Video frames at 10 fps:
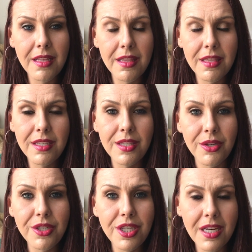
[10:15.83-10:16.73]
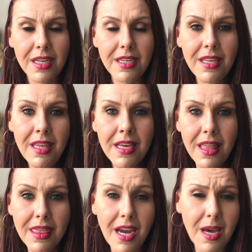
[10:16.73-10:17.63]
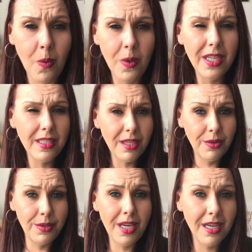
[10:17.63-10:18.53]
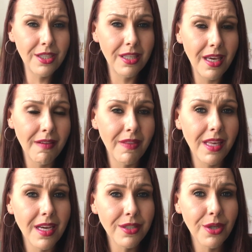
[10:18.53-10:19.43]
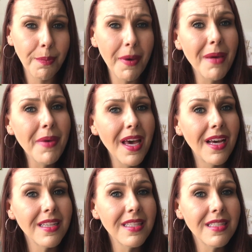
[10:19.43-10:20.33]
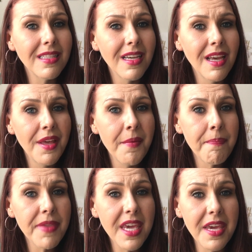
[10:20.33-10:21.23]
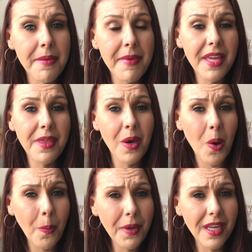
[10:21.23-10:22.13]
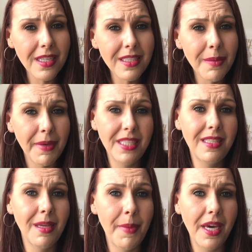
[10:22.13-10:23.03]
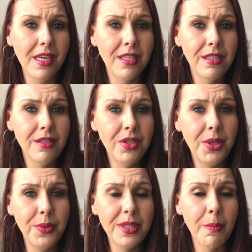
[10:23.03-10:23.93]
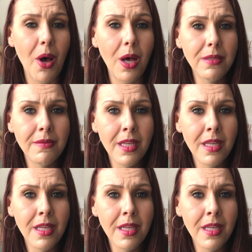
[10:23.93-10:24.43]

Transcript: the surgeon that I went to actually have the gastric bypass, he made the opening to my stomach too small.